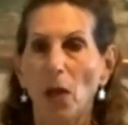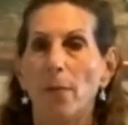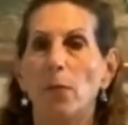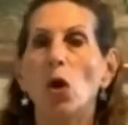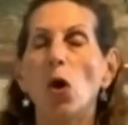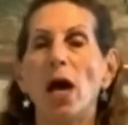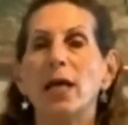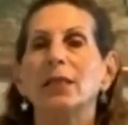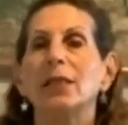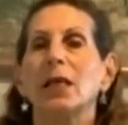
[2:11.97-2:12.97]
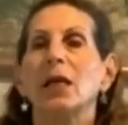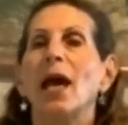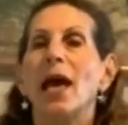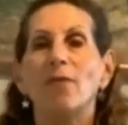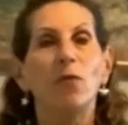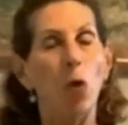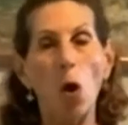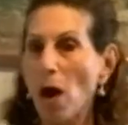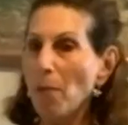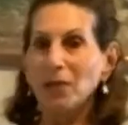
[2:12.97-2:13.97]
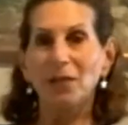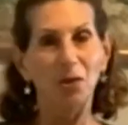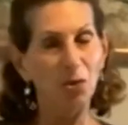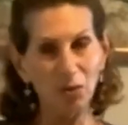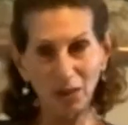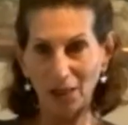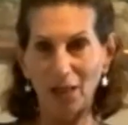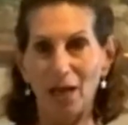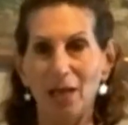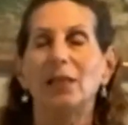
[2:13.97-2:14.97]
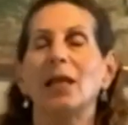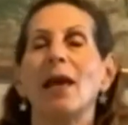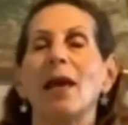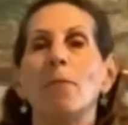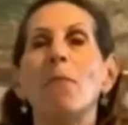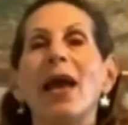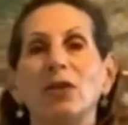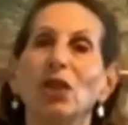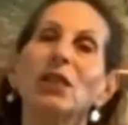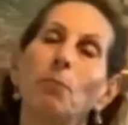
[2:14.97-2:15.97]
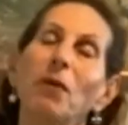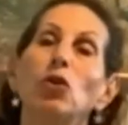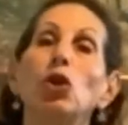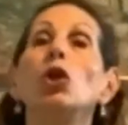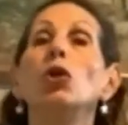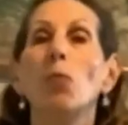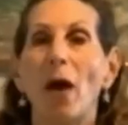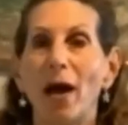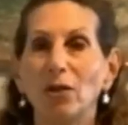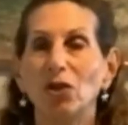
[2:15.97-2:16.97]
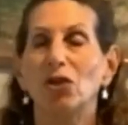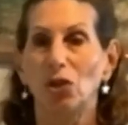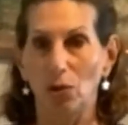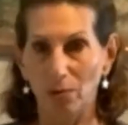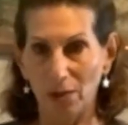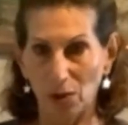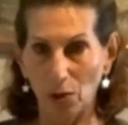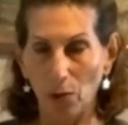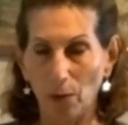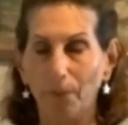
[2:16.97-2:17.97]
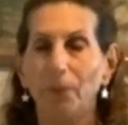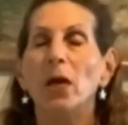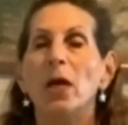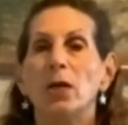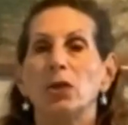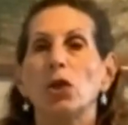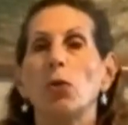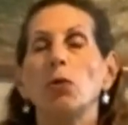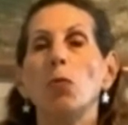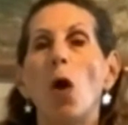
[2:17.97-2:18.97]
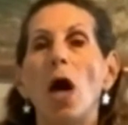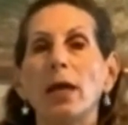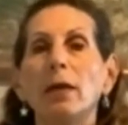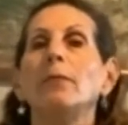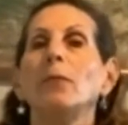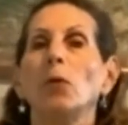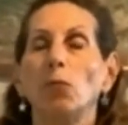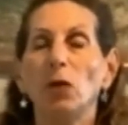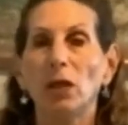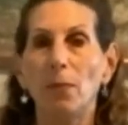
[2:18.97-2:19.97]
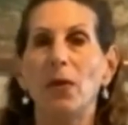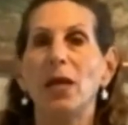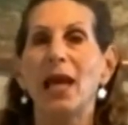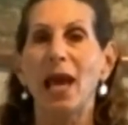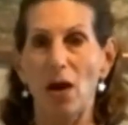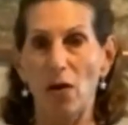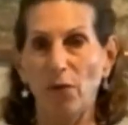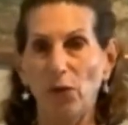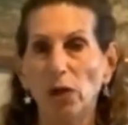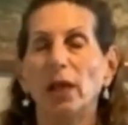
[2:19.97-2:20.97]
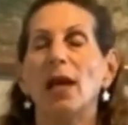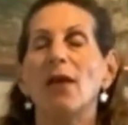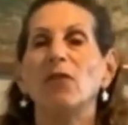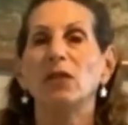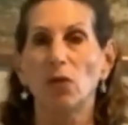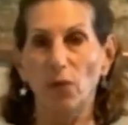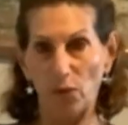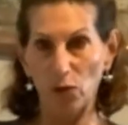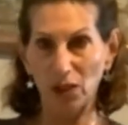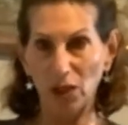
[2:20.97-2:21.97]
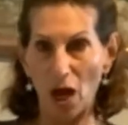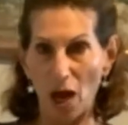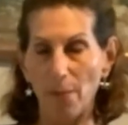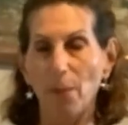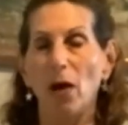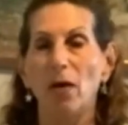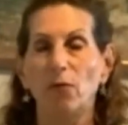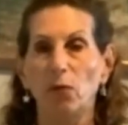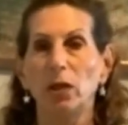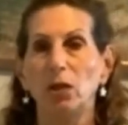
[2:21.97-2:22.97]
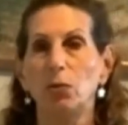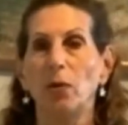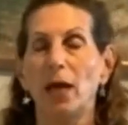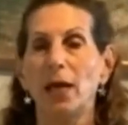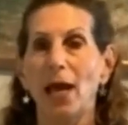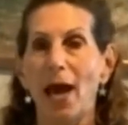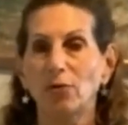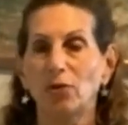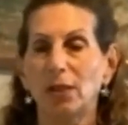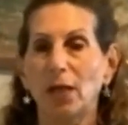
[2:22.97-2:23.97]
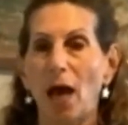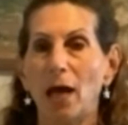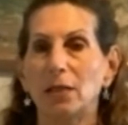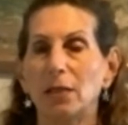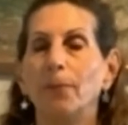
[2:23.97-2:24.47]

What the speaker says: Because if your arm isn't used to this, it might just be too much too soon. So you wanna really be careful if it's your first time of really doing any exercise.